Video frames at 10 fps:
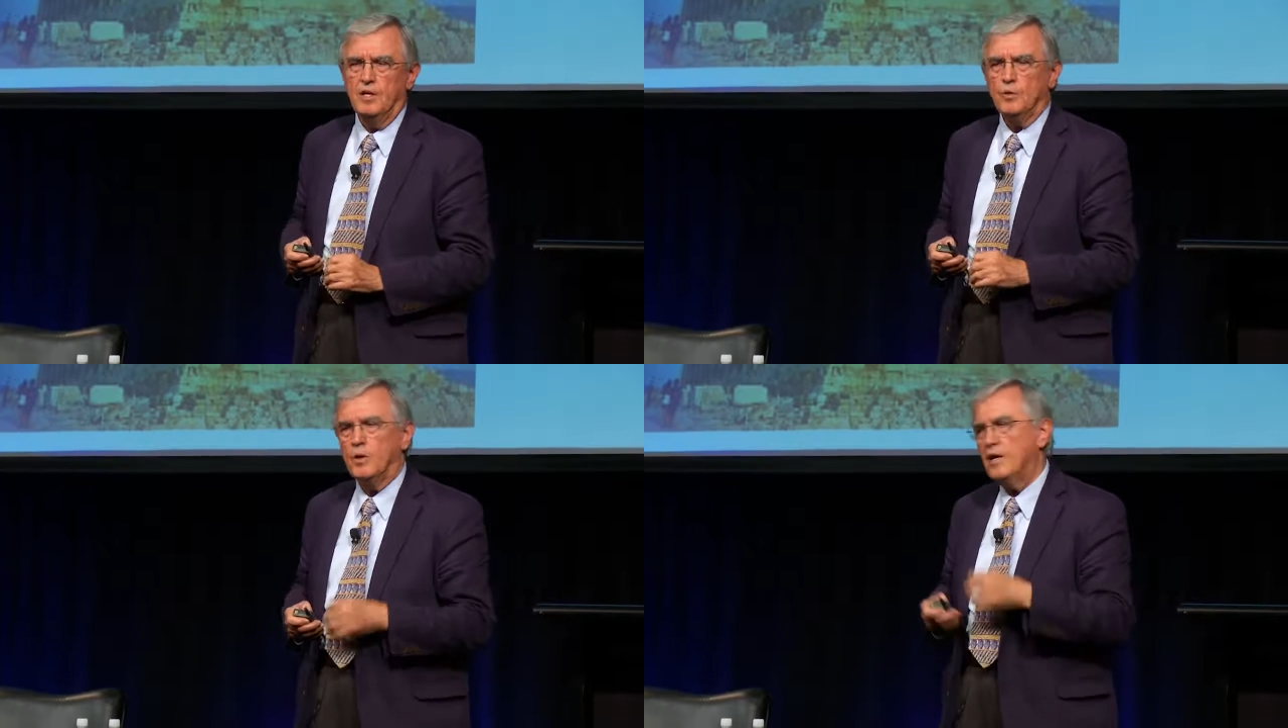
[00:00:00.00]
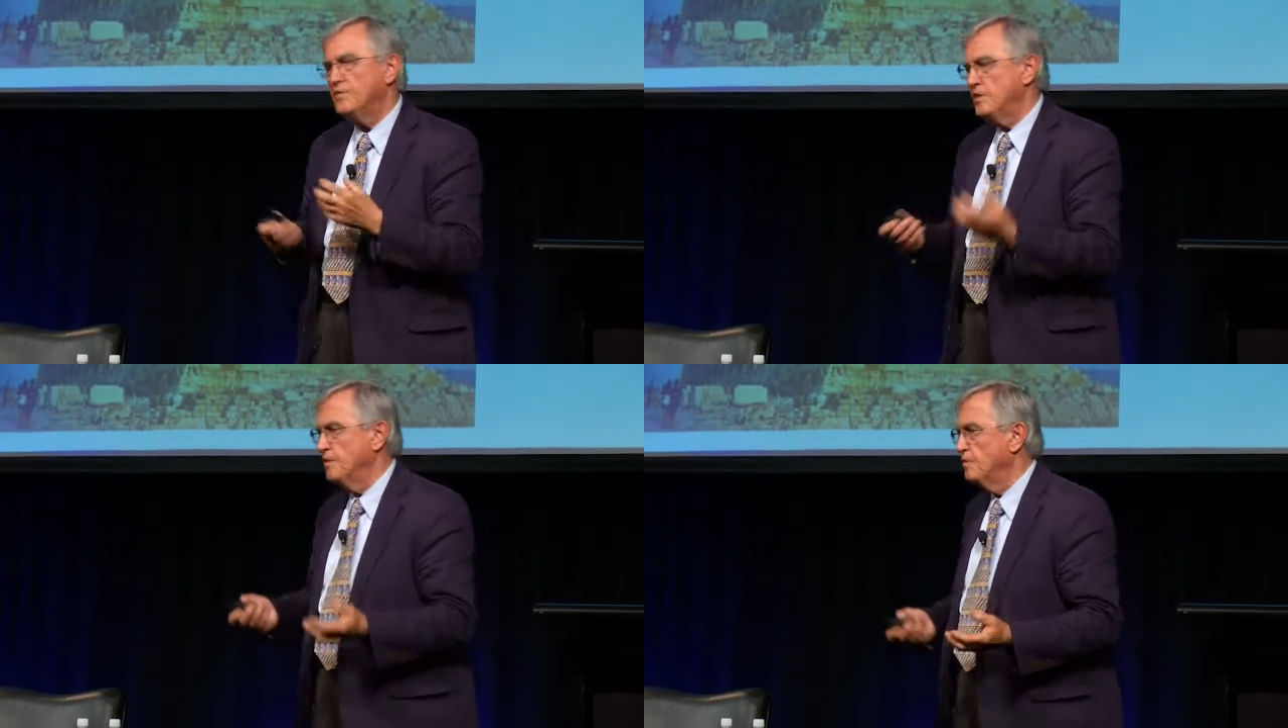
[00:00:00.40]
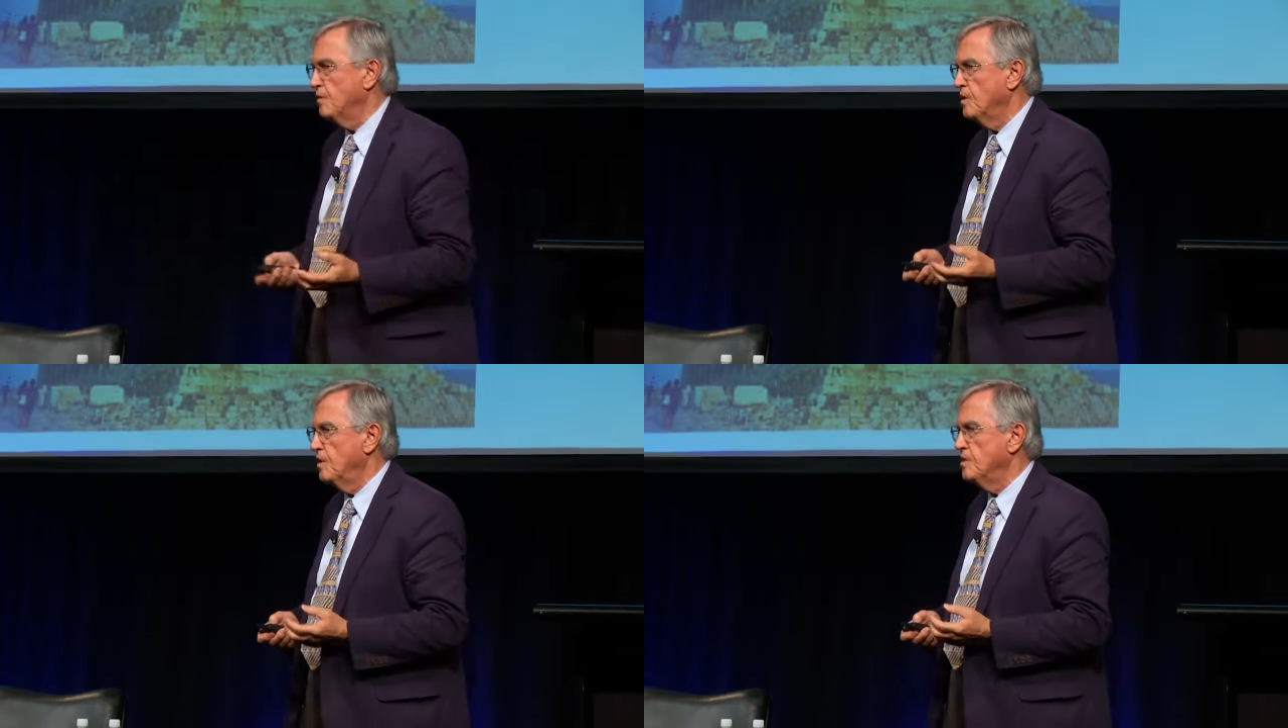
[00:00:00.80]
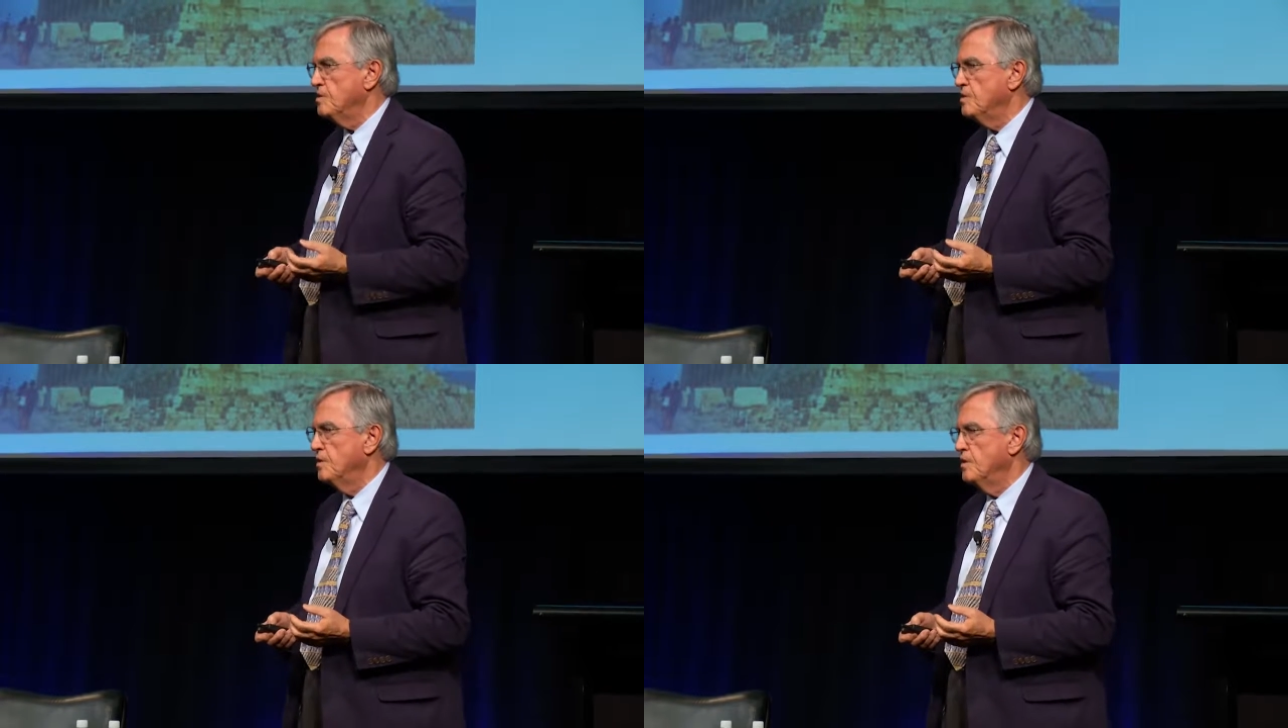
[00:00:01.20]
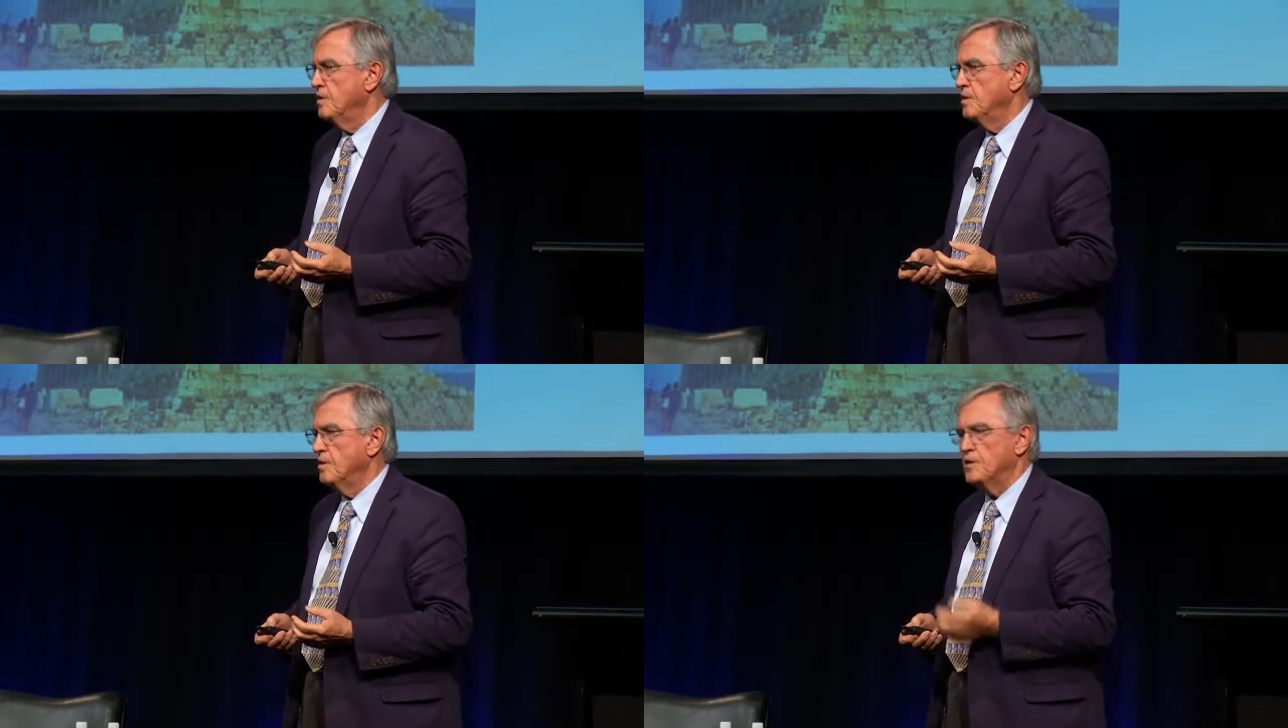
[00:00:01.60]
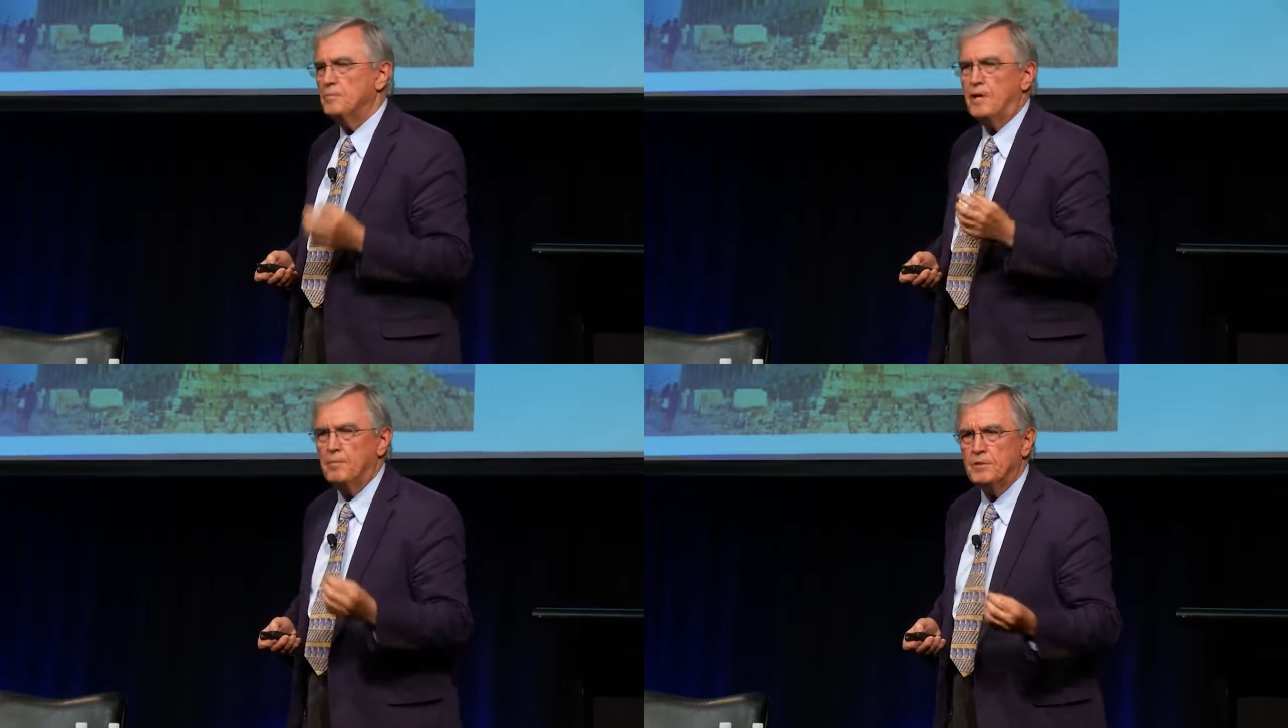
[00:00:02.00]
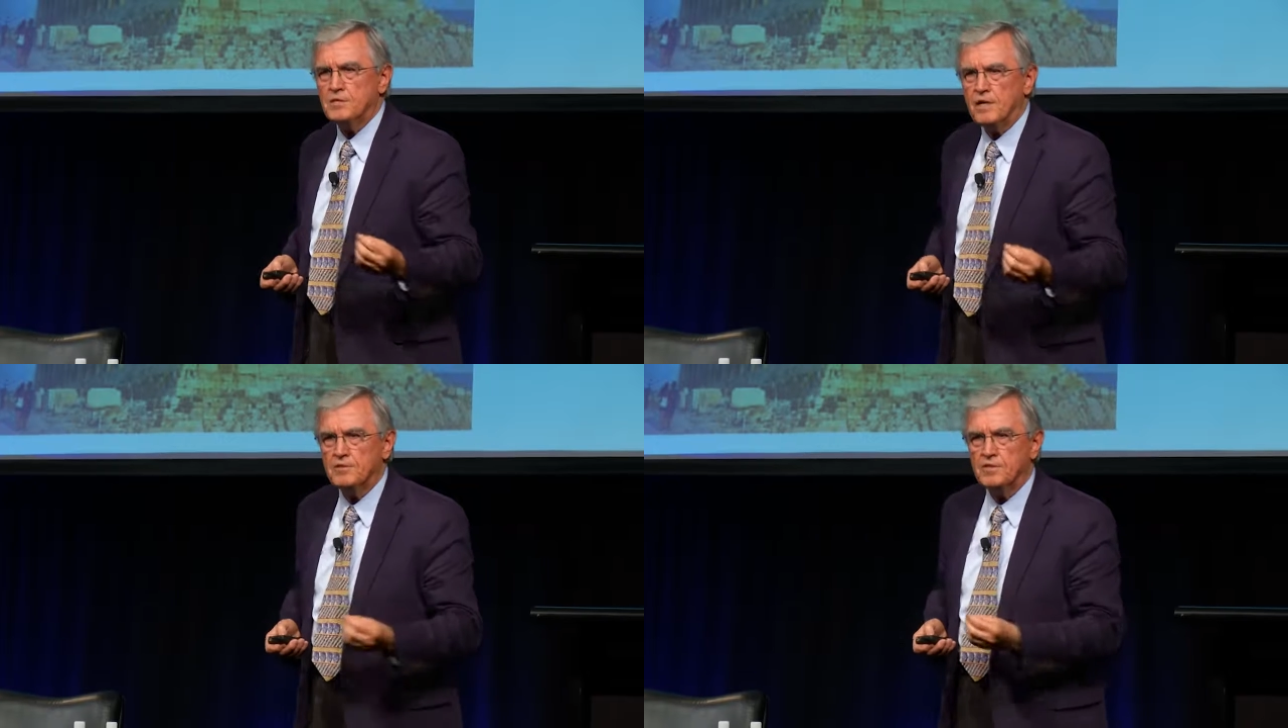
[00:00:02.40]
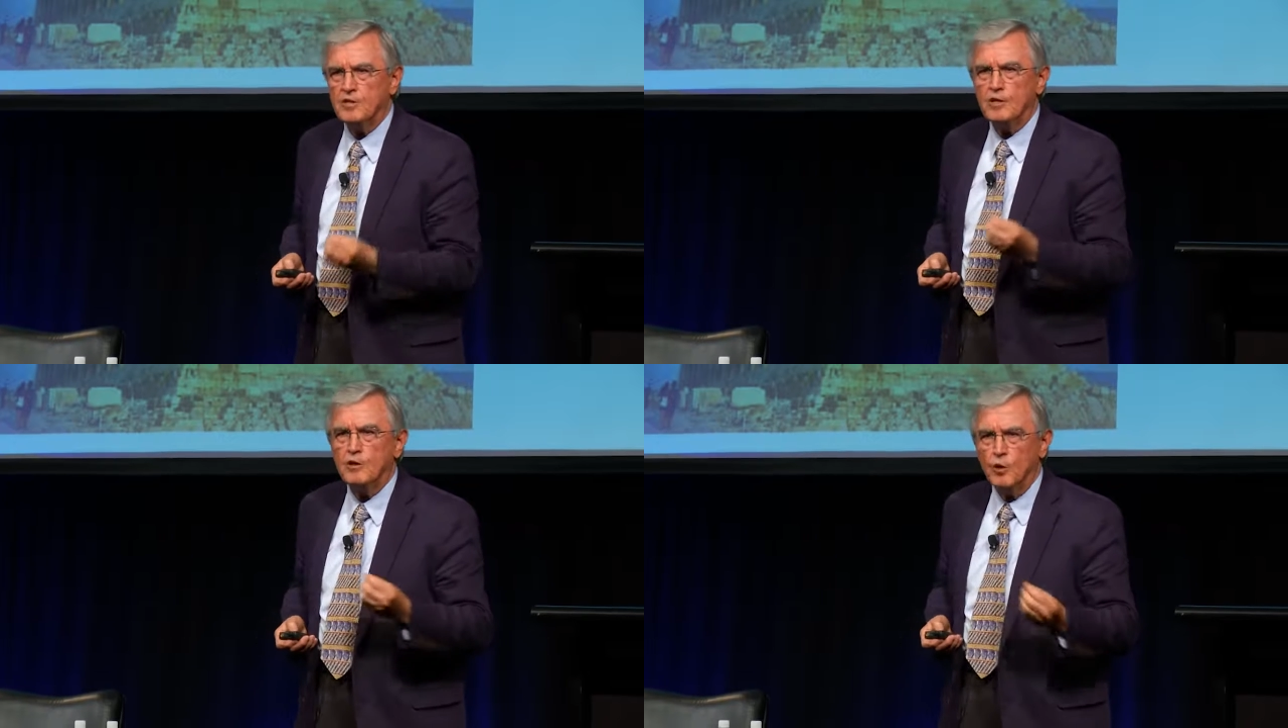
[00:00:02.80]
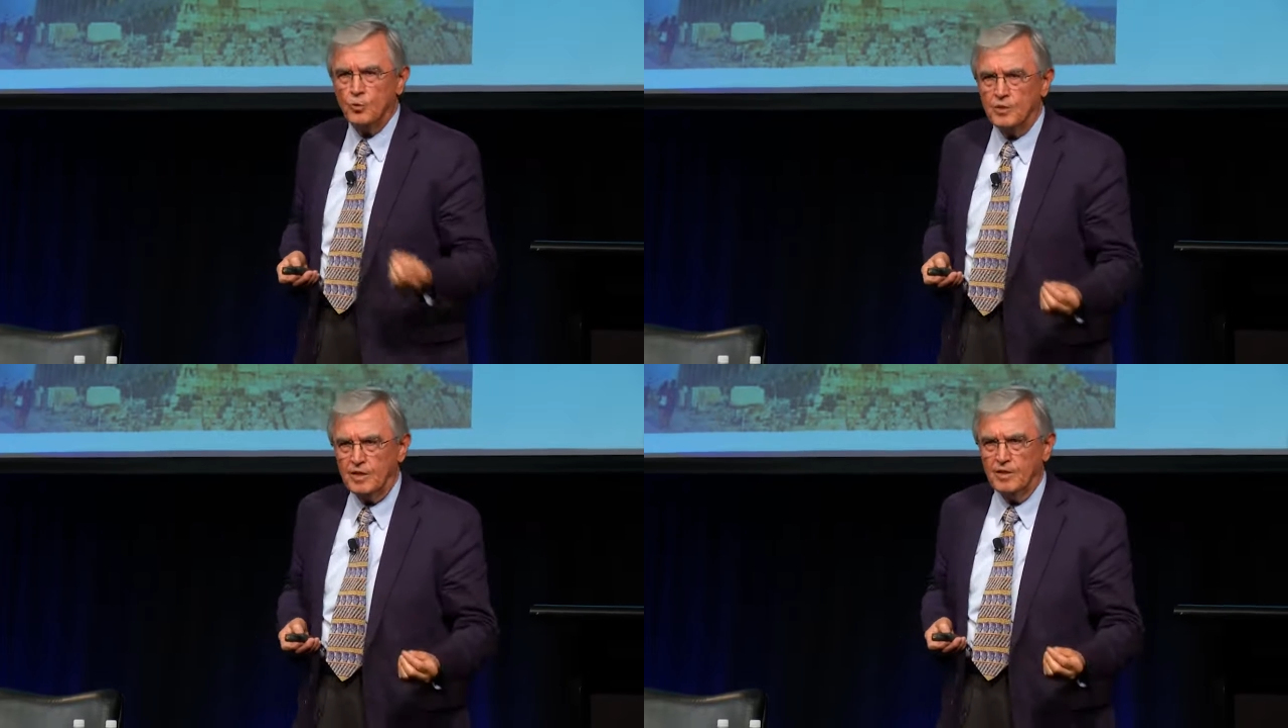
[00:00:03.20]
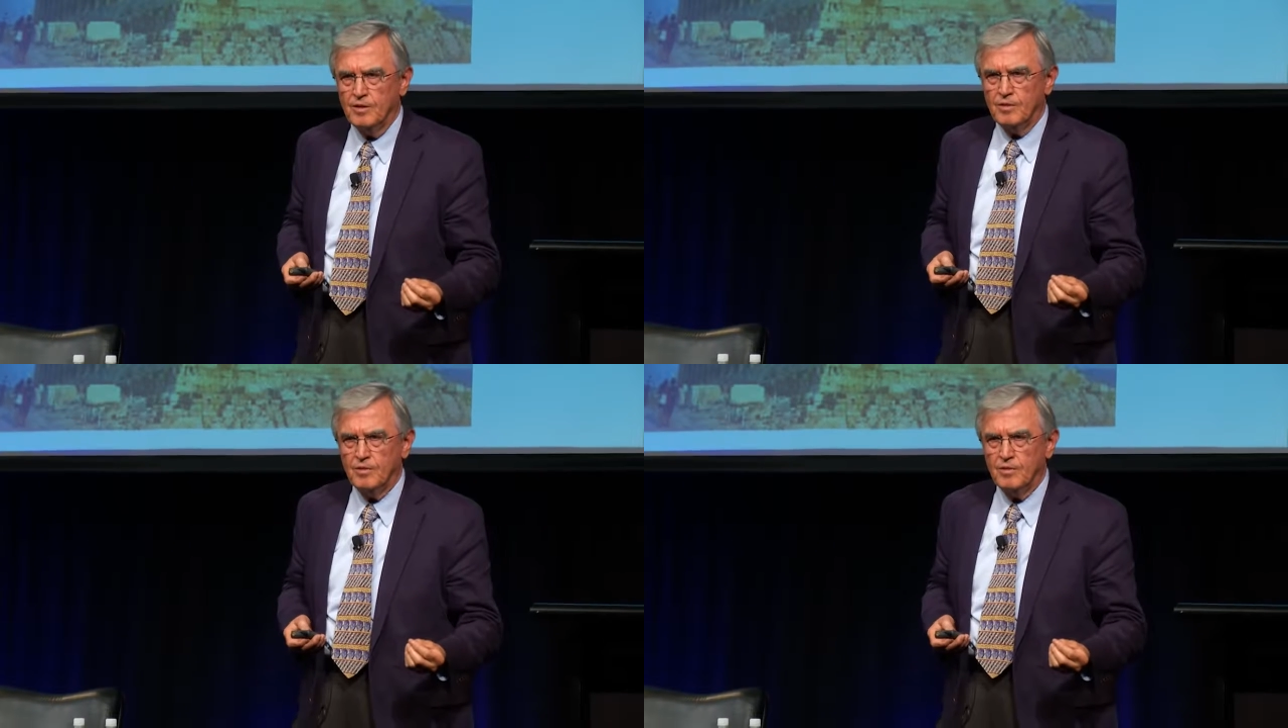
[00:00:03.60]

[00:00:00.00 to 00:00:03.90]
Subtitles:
Well, after a few years, the marble started eroding